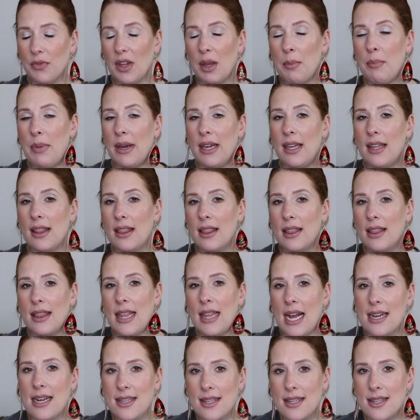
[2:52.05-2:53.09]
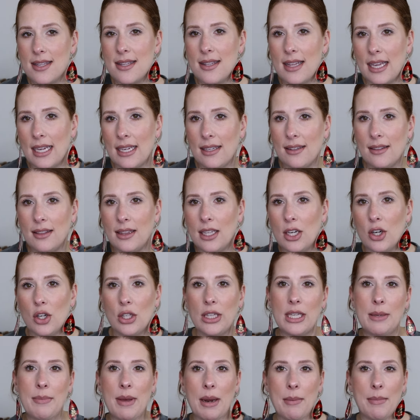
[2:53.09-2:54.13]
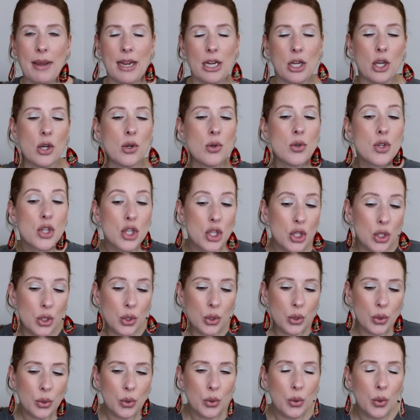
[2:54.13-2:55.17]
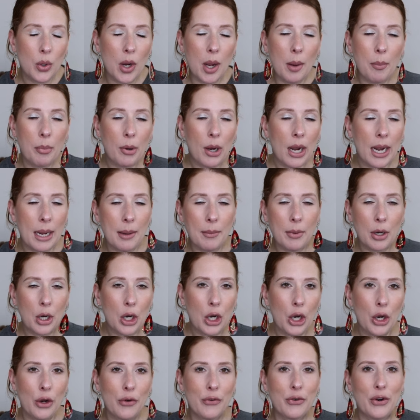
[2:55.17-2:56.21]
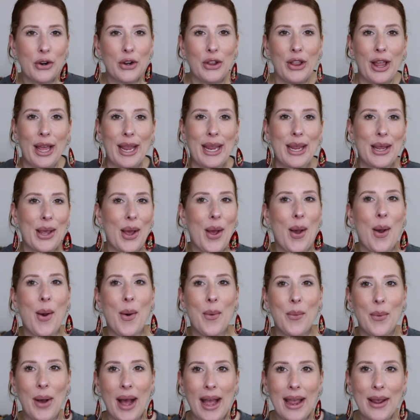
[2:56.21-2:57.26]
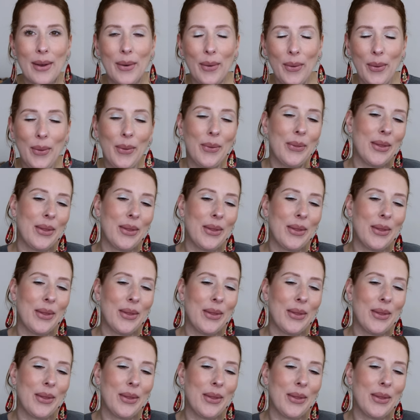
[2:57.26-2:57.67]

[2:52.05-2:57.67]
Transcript: but that's like literally been my go-to primer for like a while,